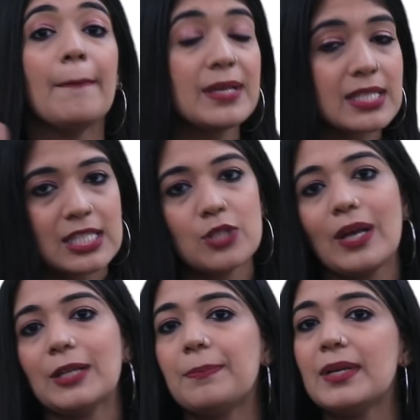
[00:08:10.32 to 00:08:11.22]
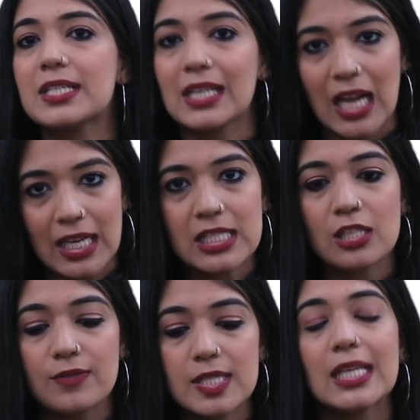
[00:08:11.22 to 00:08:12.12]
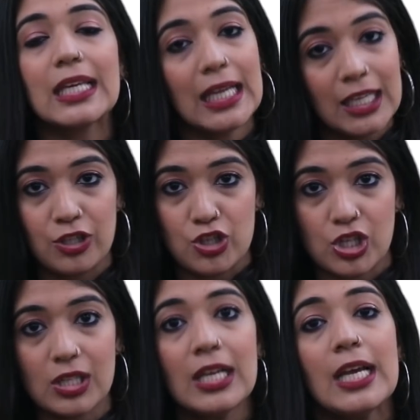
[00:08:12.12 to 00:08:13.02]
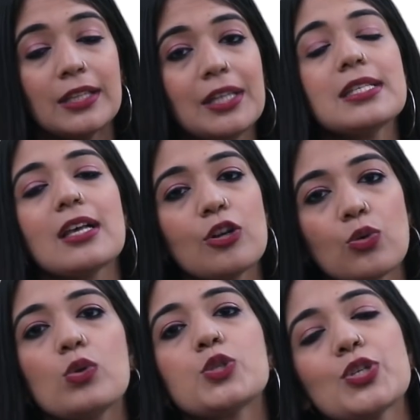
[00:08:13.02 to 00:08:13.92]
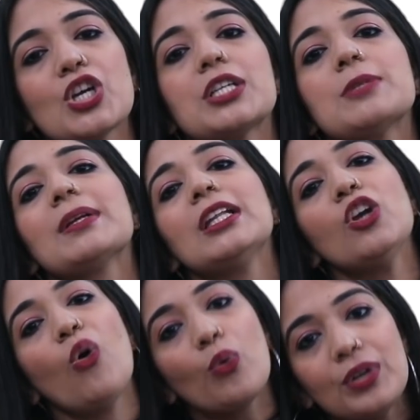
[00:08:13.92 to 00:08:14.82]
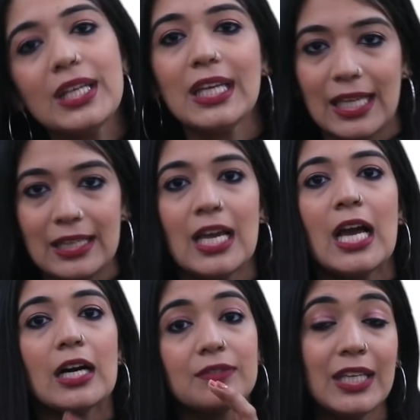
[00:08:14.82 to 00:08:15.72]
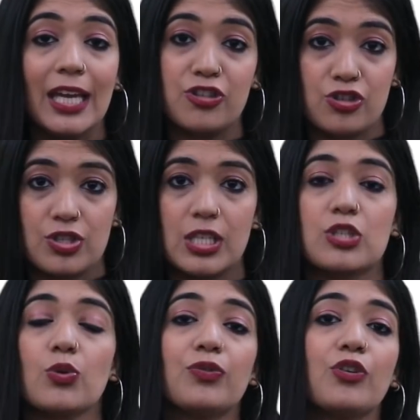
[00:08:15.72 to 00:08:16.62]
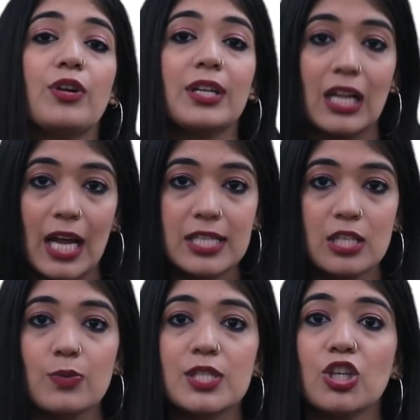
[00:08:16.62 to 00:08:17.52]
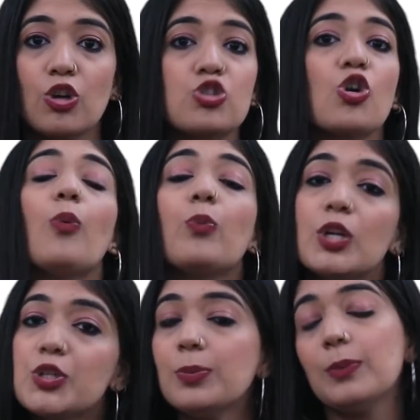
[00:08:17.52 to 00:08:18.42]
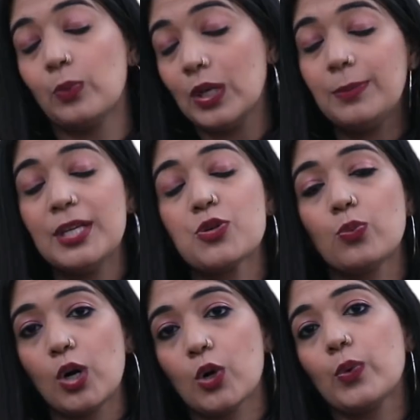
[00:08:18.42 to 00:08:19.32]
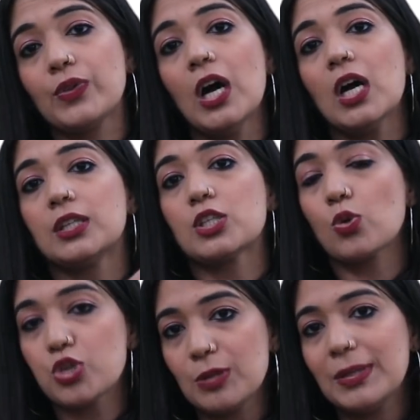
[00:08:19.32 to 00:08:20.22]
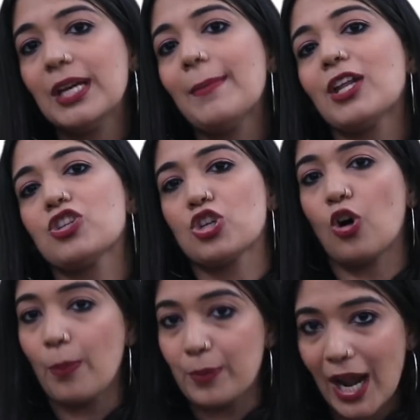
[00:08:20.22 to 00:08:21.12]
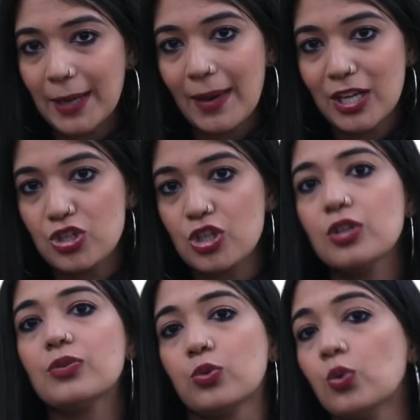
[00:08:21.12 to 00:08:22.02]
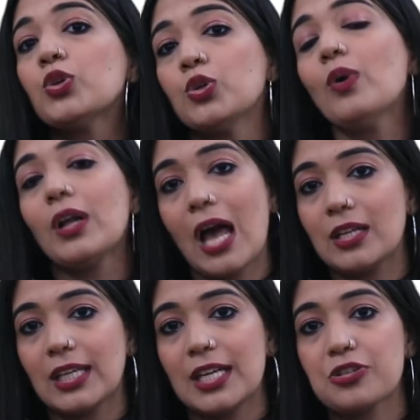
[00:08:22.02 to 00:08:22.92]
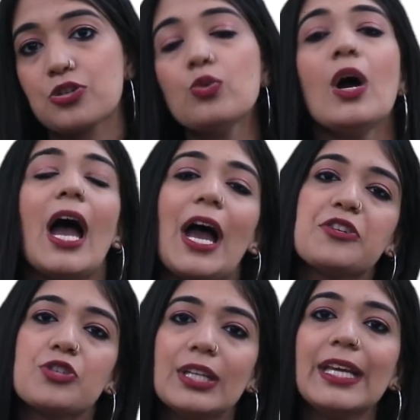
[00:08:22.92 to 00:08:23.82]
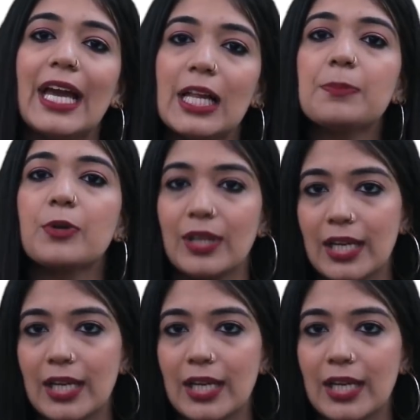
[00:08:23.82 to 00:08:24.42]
business development, client servicing in digital. These are roles which are typically only in the agency. So if you're in client servicing, your job will be to work with the social media manager or brand manager who you are allocated to, and really help